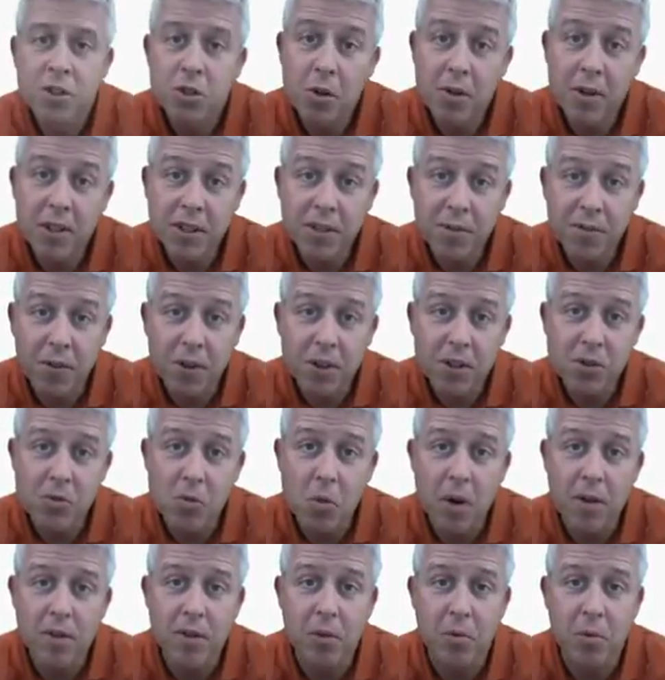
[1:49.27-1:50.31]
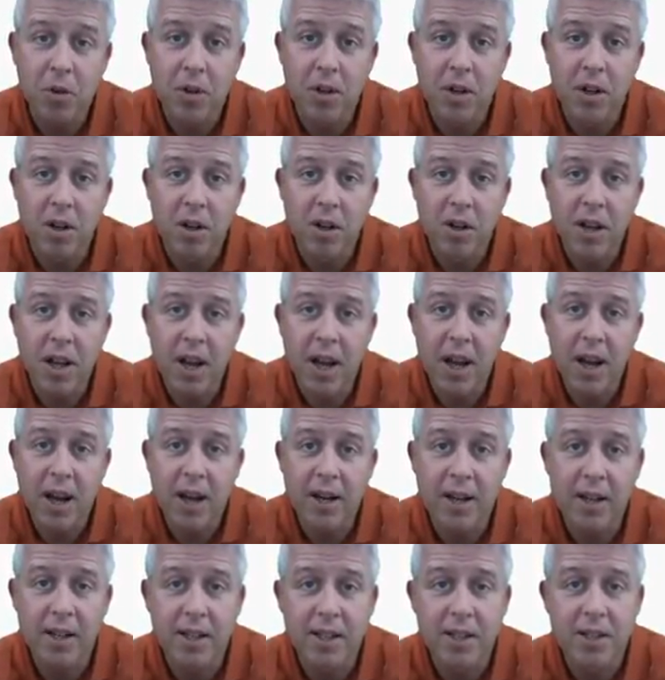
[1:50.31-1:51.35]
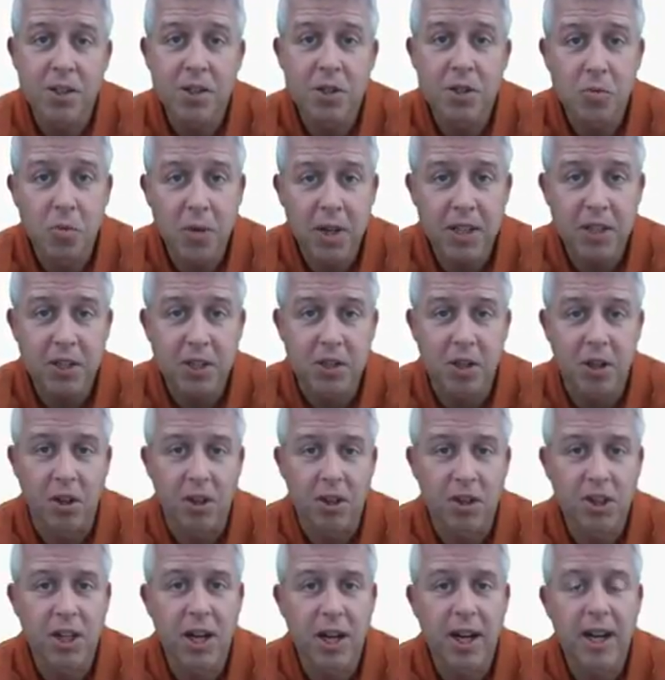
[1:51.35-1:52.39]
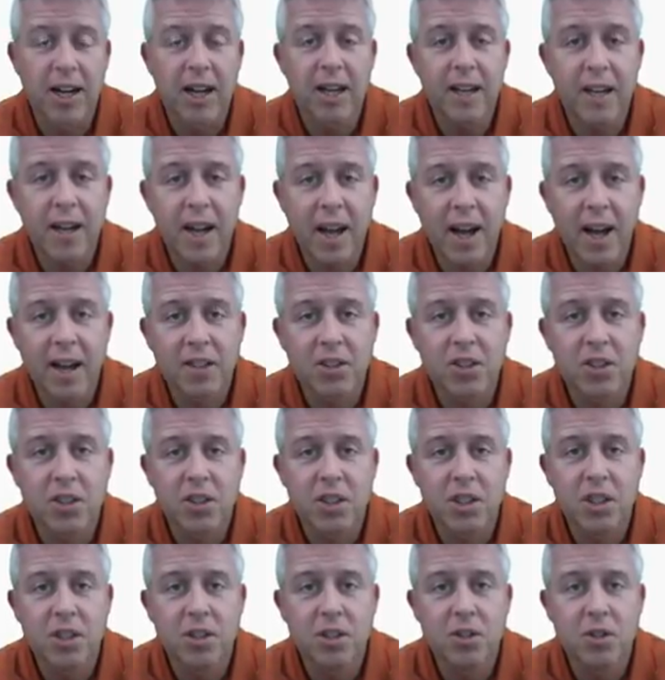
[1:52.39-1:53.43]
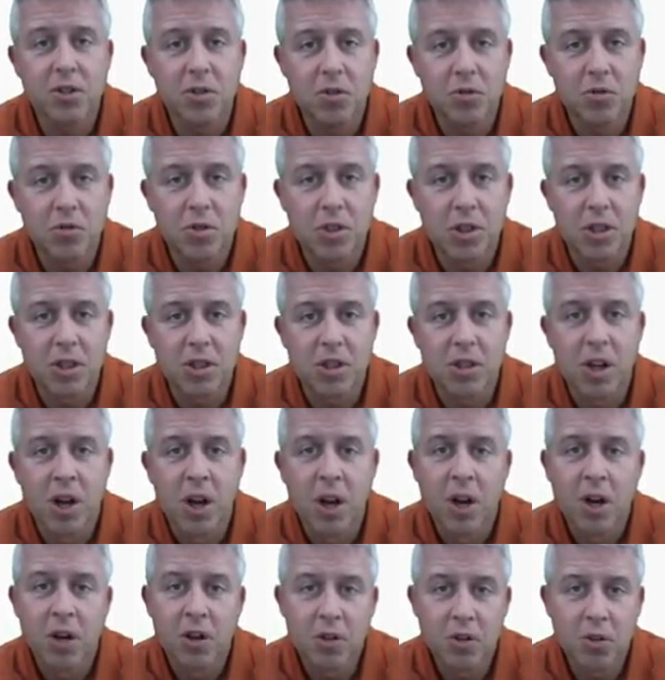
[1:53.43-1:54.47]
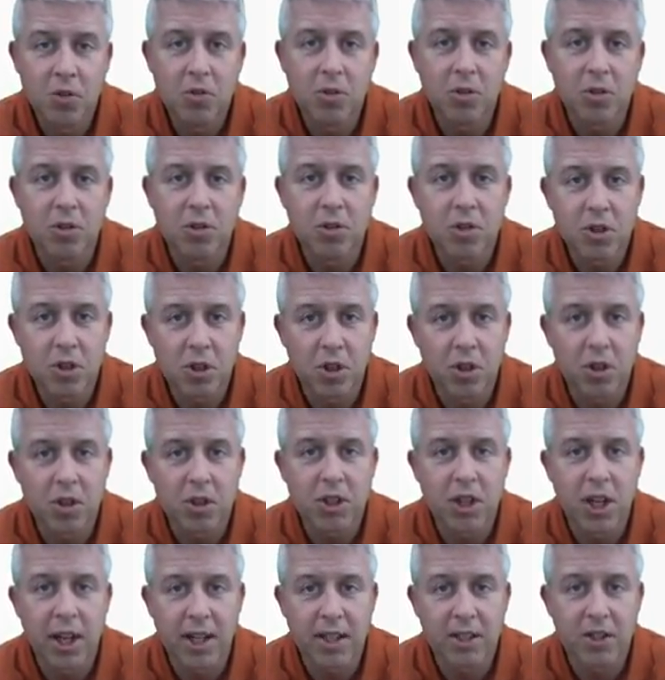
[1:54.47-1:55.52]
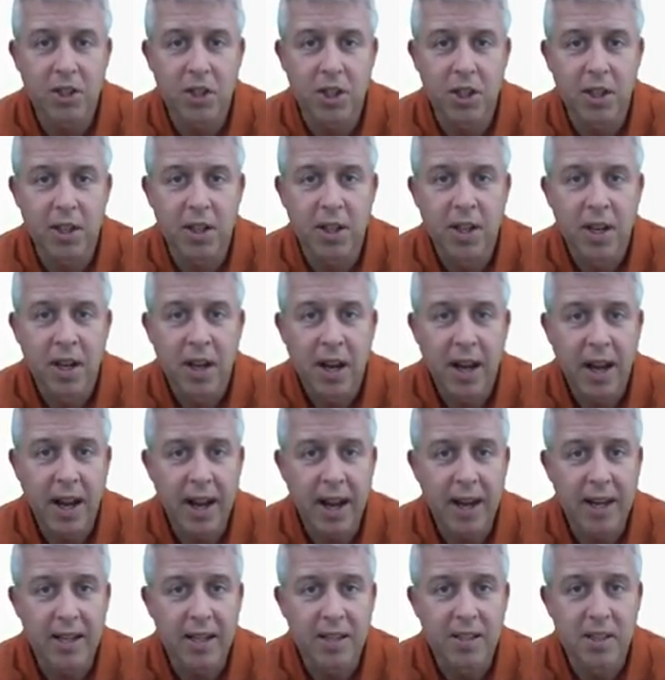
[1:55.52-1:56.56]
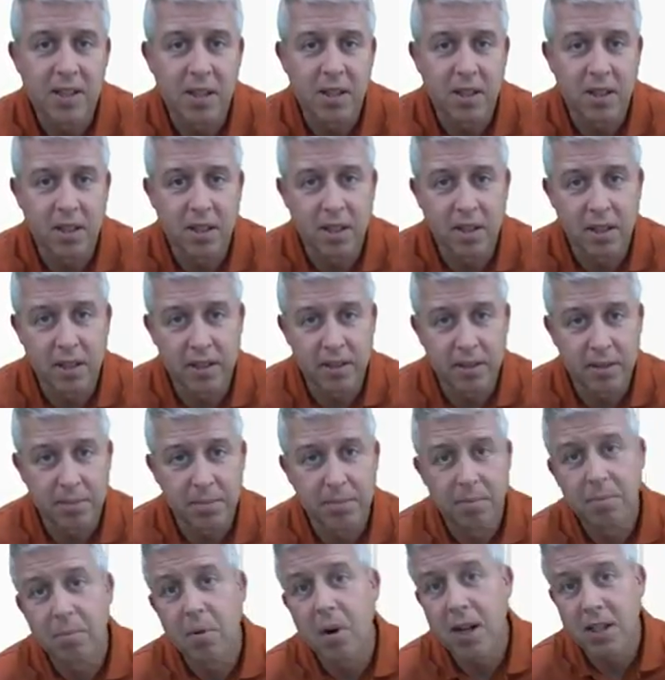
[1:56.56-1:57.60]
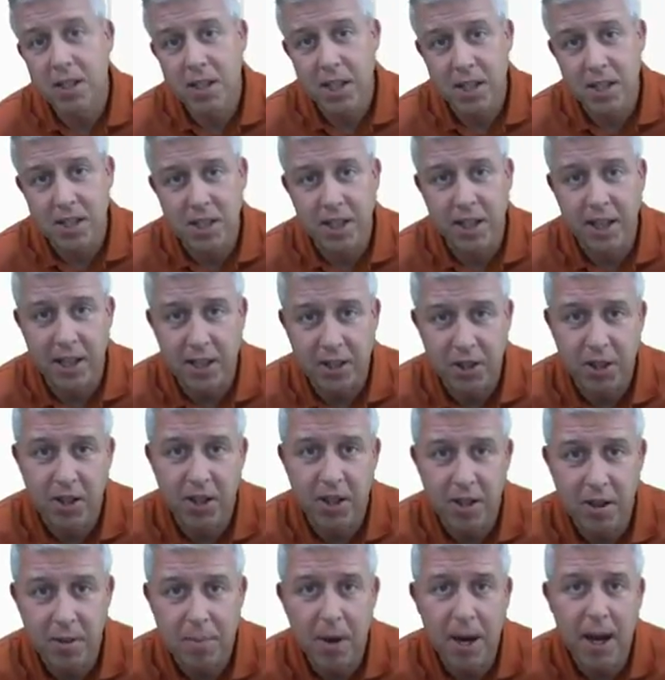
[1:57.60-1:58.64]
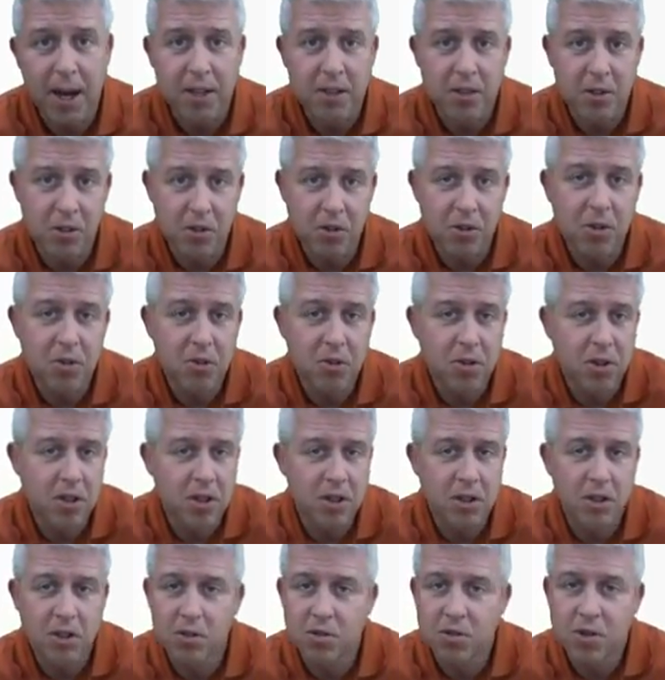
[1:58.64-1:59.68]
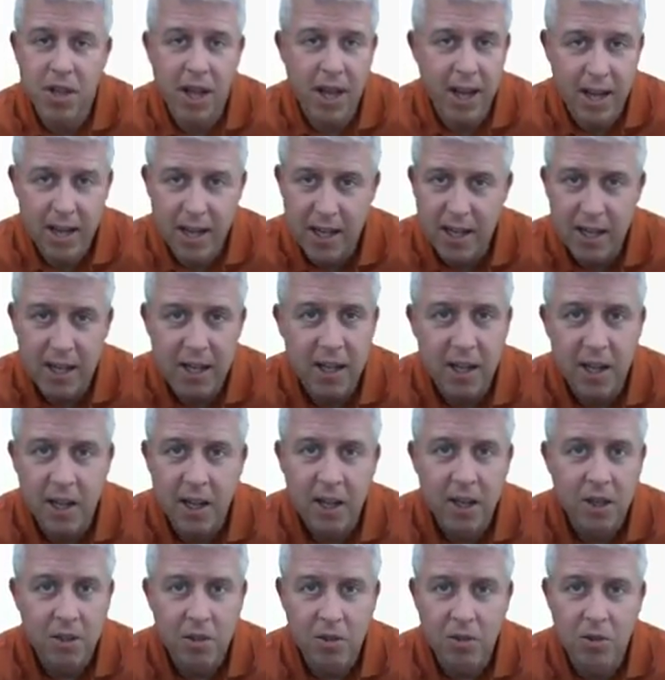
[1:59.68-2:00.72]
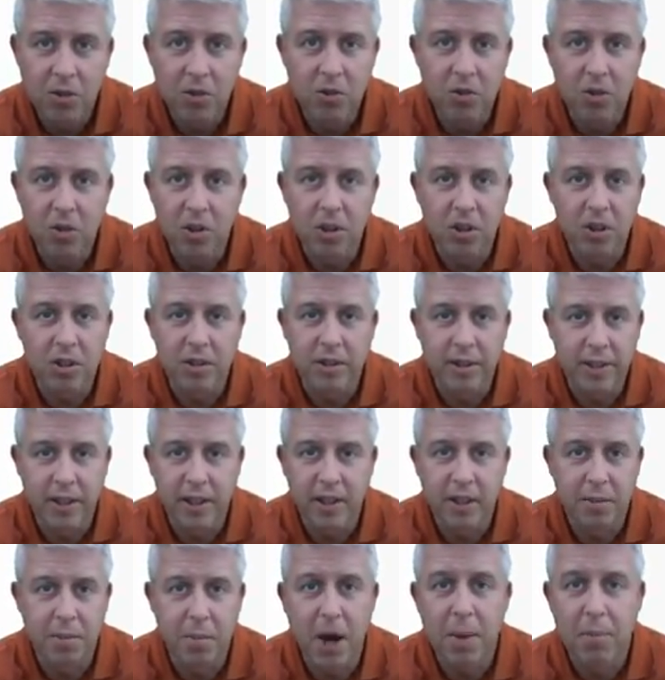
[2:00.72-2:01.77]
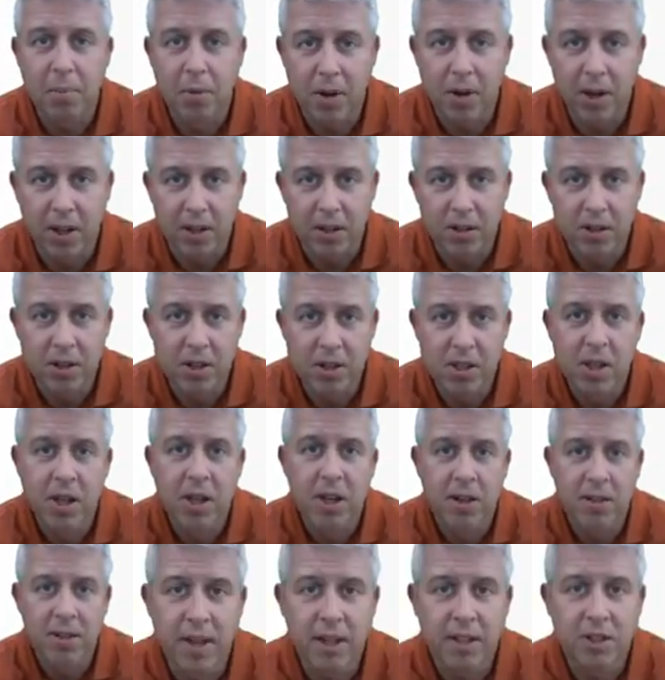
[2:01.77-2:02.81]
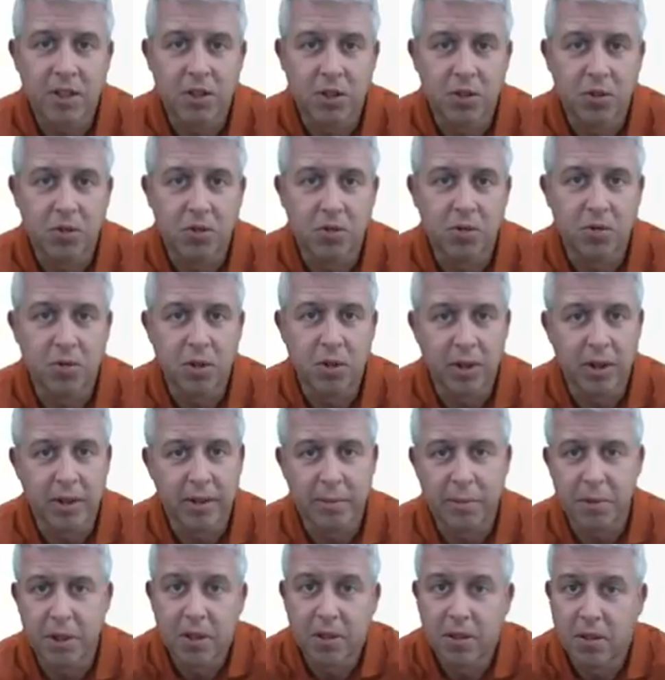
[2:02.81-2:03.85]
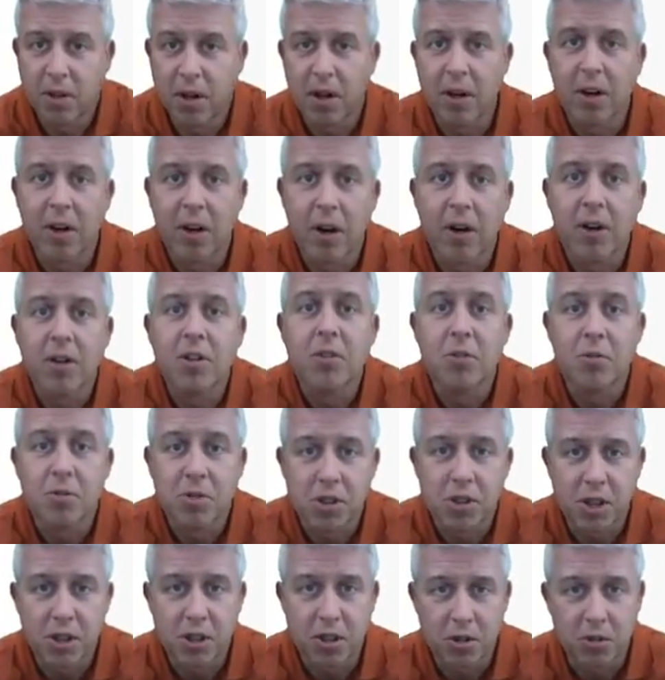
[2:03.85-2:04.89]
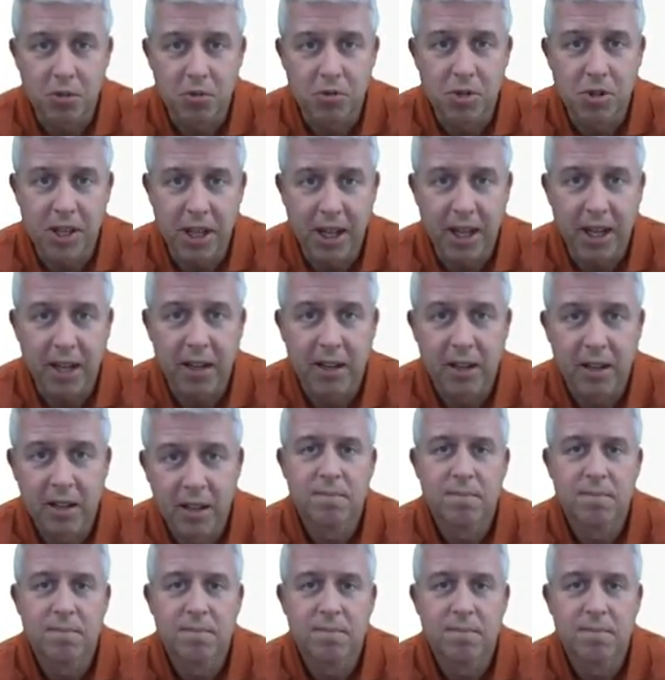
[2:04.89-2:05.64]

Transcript: So this first one that we're going to look at is Sweet Search, and it actually uses Google's search engine as the processing engine at the back, so you can use any Google operators that you are used to using.